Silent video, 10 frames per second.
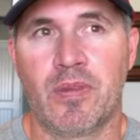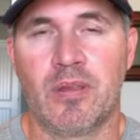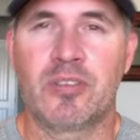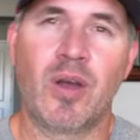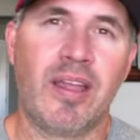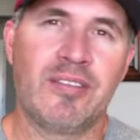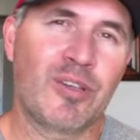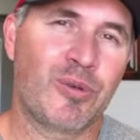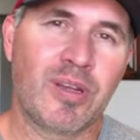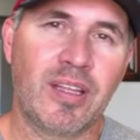So is
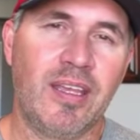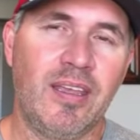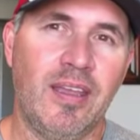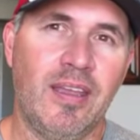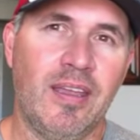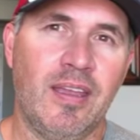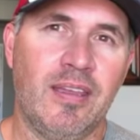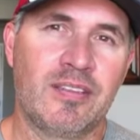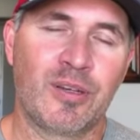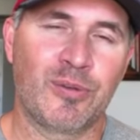there
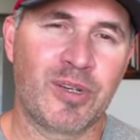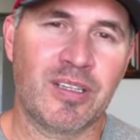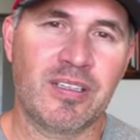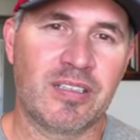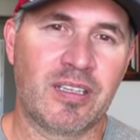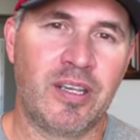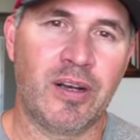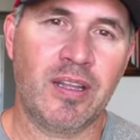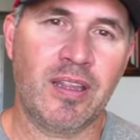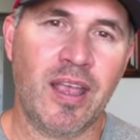really
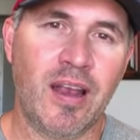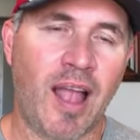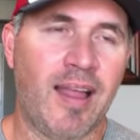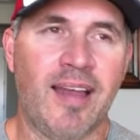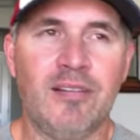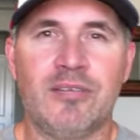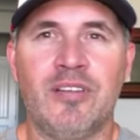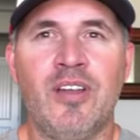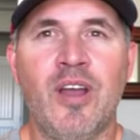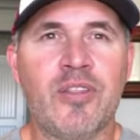security there? I don't
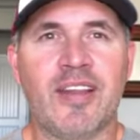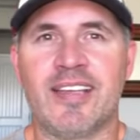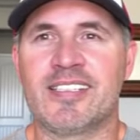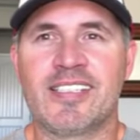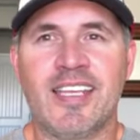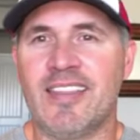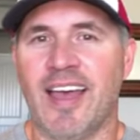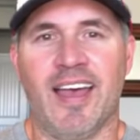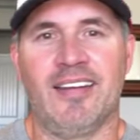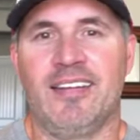know that I see
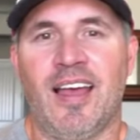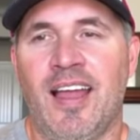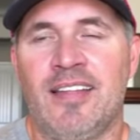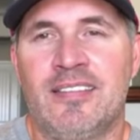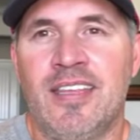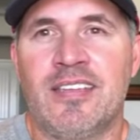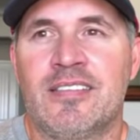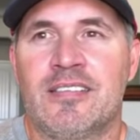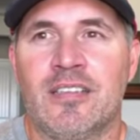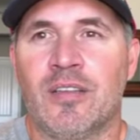that. I think it's
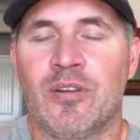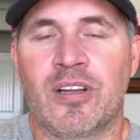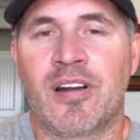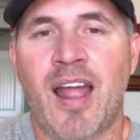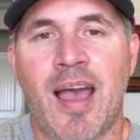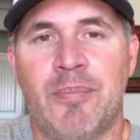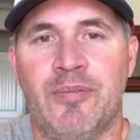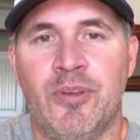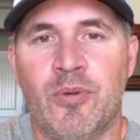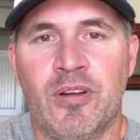just a load of crap,
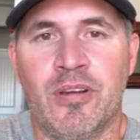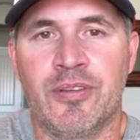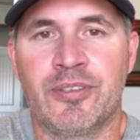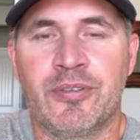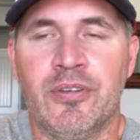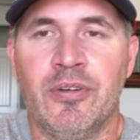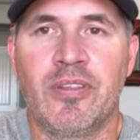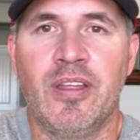if you want to know the truth.